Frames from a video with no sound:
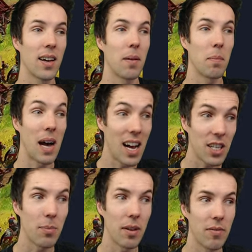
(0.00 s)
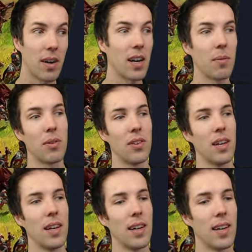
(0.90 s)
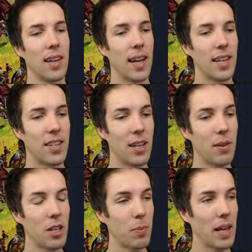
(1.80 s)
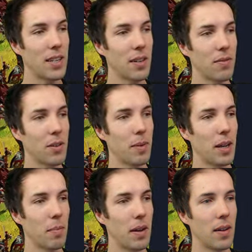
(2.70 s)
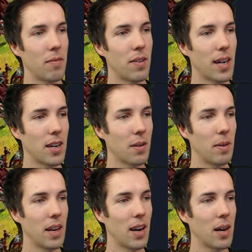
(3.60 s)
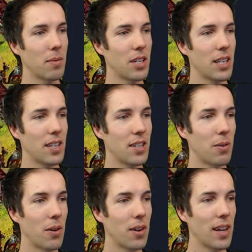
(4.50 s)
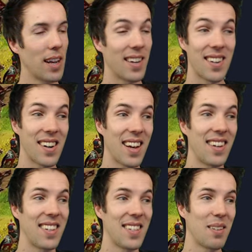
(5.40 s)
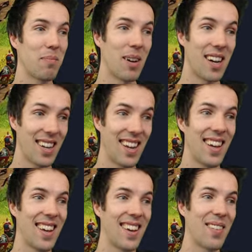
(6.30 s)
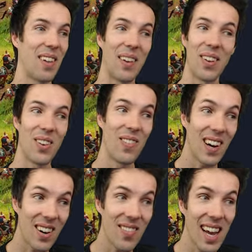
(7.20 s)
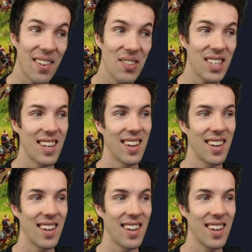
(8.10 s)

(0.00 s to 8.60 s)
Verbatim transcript: possibly viable. It's still expensive to make me Vanguard men-at-arms so early in Dark Ages, but maybe on water maps,